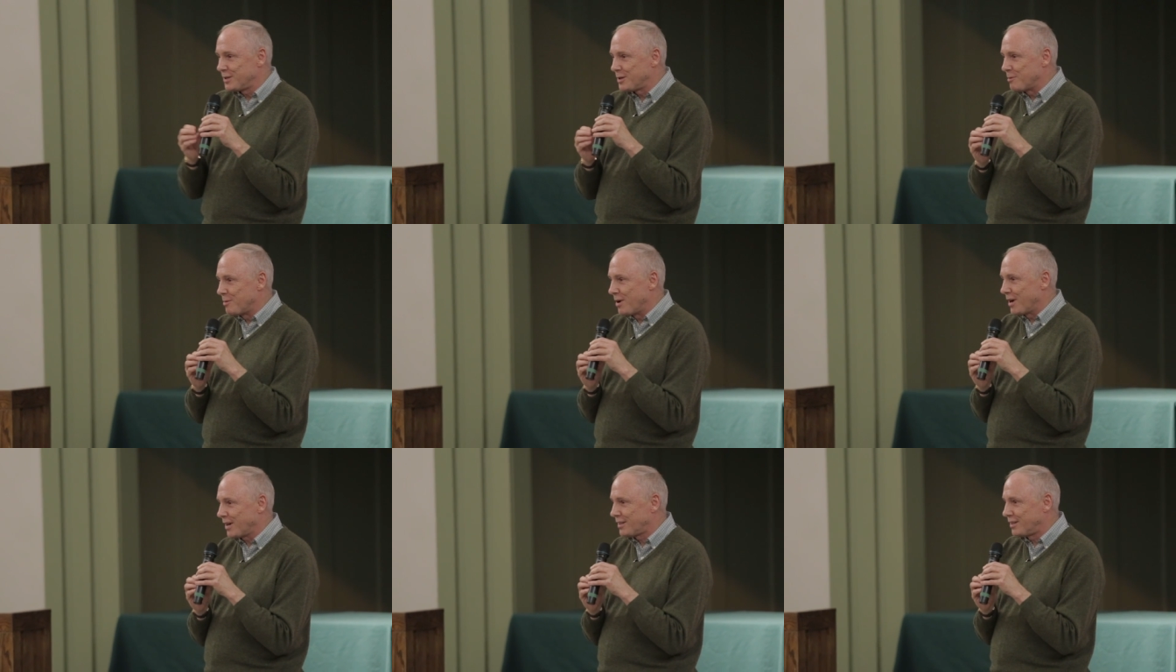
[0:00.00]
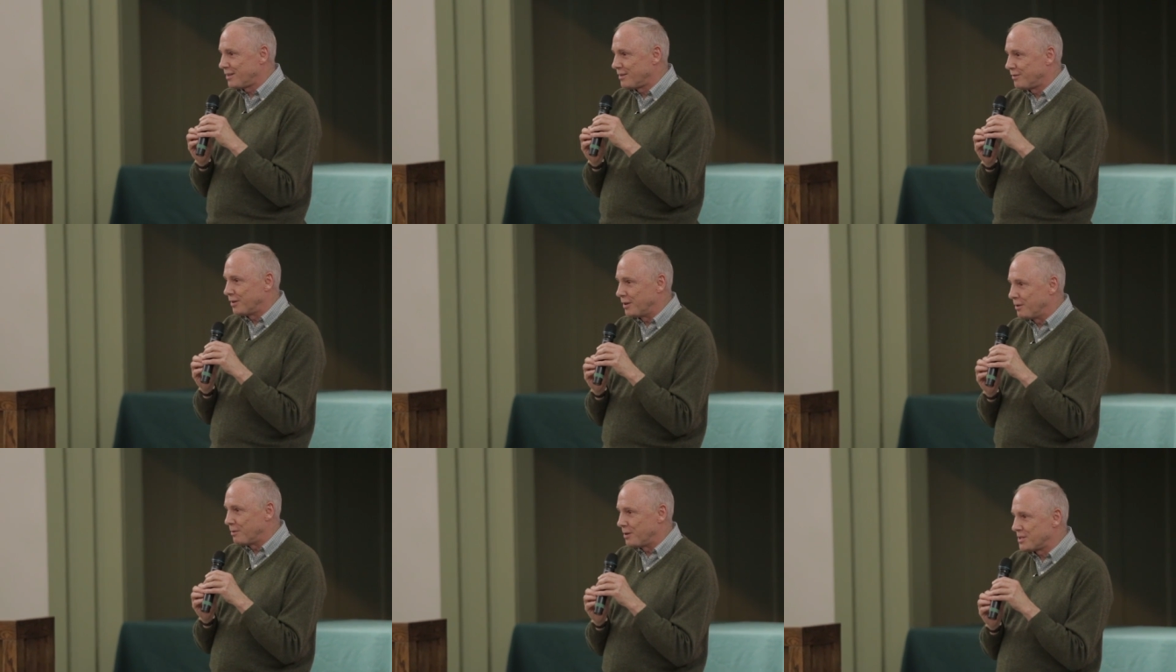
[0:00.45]
to go back to the
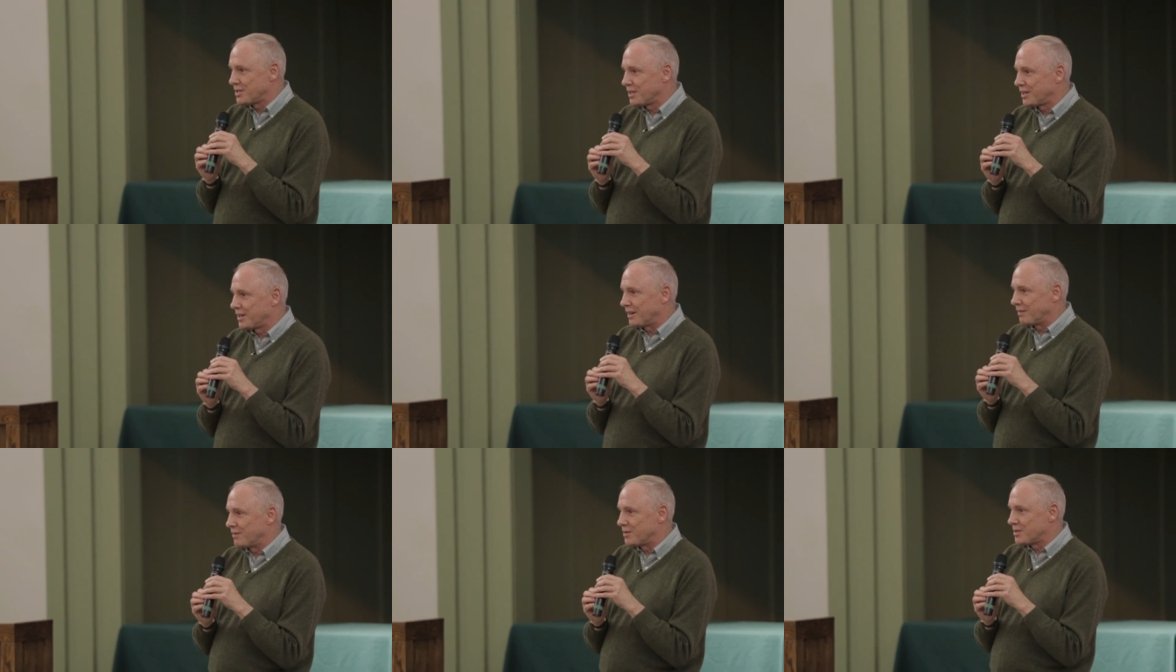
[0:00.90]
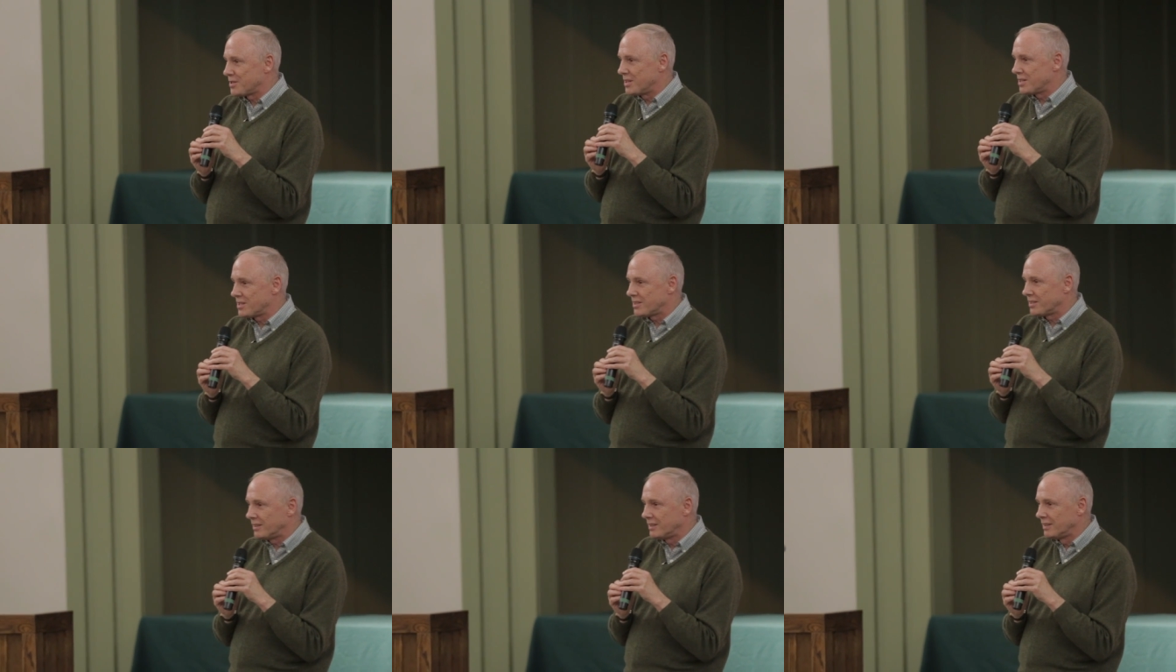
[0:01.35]
fundraising
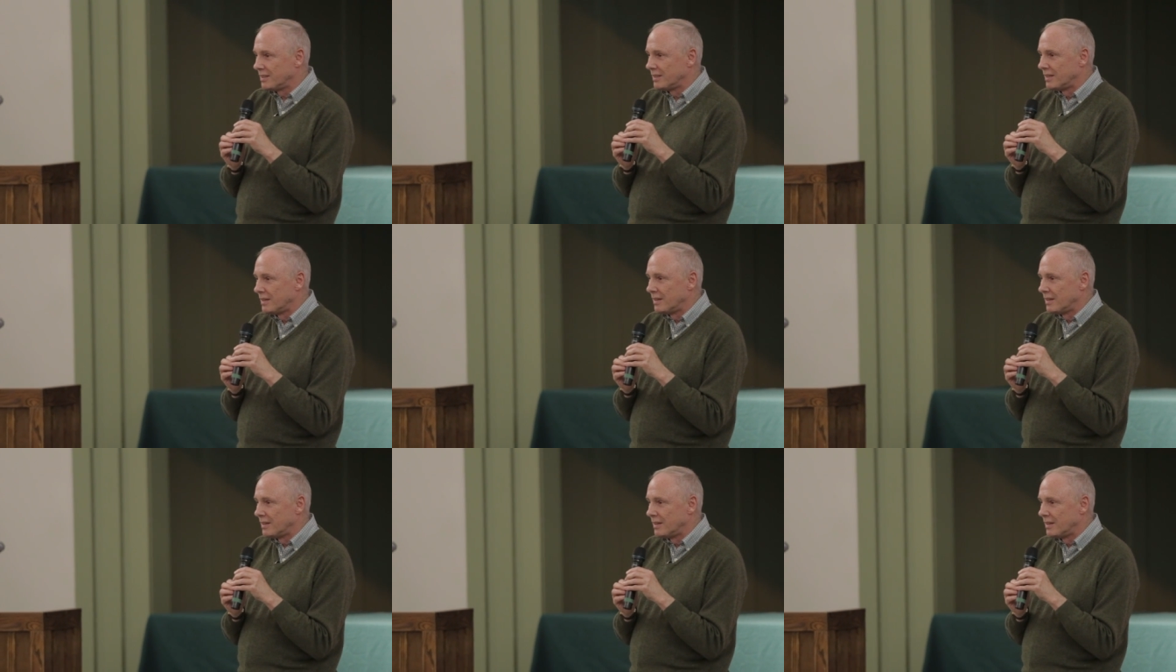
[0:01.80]
conversation.